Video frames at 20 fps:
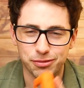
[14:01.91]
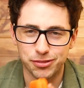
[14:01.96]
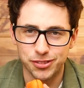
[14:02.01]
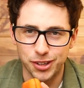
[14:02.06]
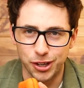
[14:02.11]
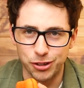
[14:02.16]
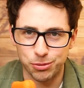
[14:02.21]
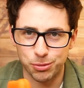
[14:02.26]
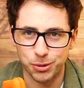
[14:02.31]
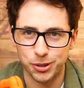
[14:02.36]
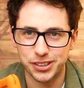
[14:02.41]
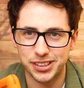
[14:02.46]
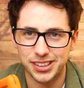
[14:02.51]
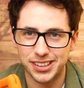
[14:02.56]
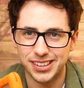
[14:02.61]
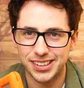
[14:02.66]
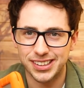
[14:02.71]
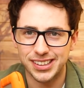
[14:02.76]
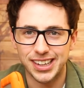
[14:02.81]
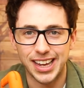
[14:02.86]
Touch wood,
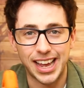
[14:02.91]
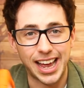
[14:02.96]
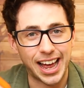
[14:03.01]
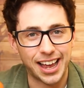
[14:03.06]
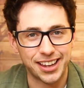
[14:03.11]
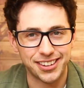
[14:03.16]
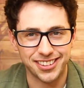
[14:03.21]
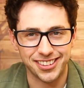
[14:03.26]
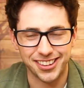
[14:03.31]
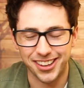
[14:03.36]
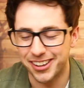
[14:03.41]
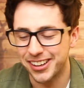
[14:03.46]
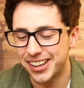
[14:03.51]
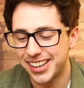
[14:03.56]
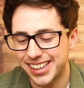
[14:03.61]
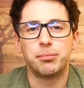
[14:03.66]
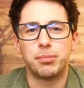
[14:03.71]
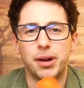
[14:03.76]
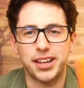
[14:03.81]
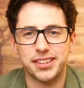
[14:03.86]
it hasn't though.
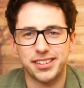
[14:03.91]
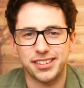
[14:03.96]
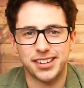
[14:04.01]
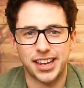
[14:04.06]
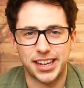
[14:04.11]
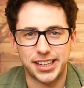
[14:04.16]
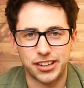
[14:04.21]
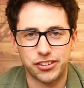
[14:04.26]
But as I say,